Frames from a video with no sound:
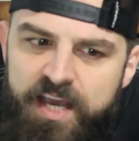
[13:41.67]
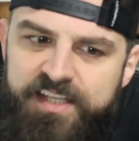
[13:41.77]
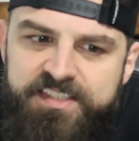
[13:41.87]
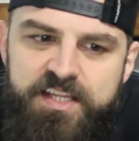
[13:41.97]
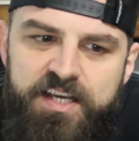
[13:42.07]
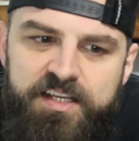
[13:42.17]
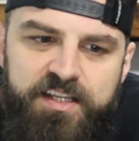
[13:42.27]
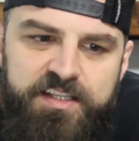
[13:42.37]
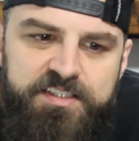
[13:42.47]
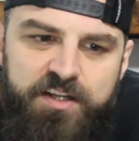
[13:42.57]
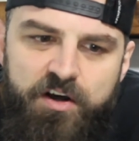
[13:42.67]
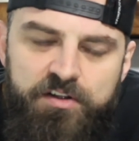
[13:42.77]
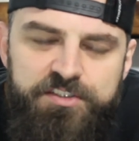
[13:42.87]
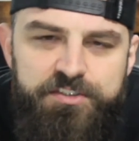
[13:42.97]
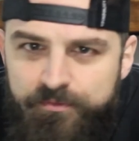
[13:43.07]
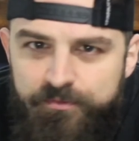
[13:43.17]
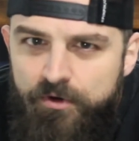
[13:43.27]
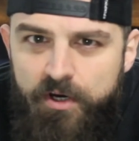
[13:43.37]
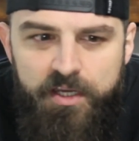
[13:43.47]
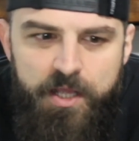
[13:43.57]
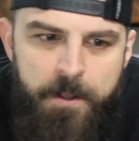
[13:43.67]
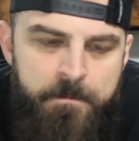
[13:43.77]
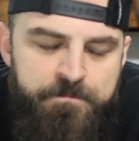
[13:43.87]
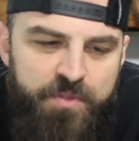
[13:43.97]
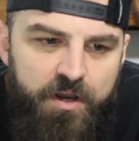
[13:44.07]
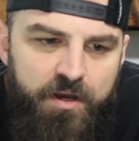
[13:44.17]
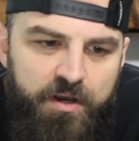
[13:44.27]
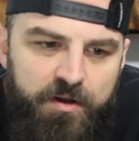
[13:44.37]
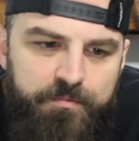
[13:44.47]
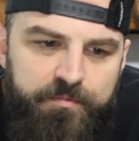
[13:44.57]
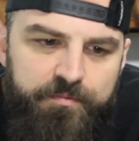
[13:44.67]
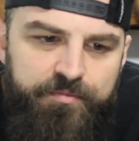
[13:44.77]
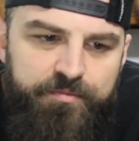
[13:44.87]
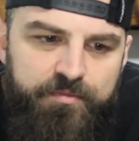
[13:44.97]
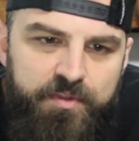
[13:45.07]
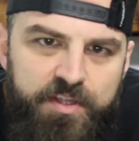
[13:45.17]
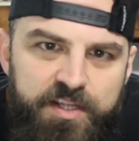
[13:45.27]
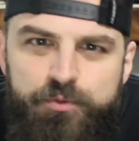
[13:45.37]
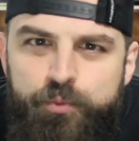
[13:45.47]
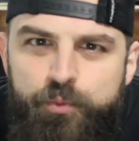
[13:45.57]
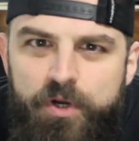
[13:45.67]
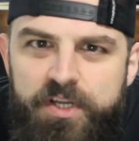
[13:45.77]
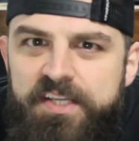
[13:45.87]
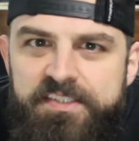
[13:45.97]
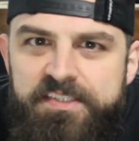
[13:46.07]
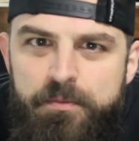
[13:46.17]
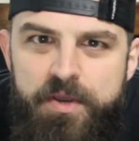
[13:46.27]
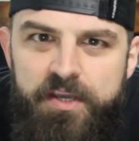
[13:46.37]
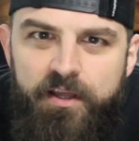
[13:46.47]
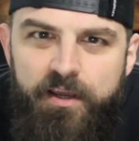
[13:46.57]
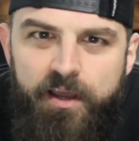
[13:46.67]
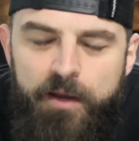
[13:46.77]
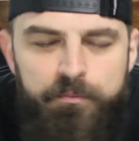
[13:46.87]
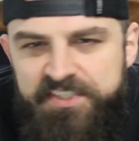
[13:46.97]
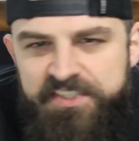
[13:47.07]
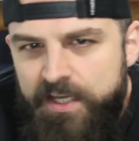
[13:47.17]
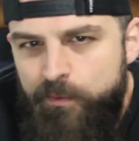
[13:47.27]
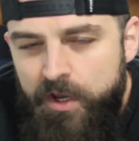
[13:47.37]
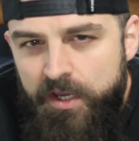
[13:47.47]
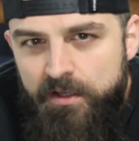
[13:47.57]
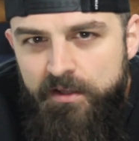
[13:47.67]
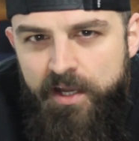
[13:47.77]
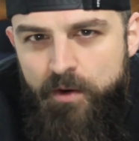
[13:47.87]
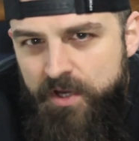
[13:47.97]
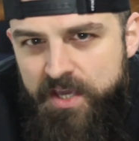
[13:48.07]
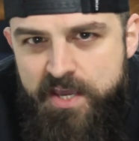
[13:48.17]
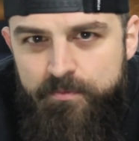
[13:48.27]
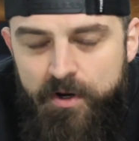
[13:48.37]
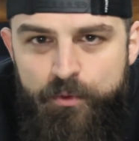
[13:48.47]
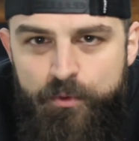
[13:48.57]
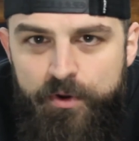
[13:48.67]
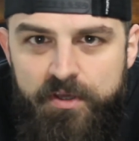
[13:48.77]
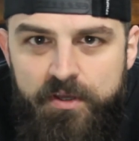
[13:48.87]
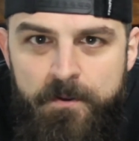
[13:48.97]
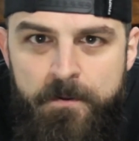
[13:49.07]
And see, that's awesome, right? And that's what it needs to be. Like, I'm the same way. Like, I want to keep up with it.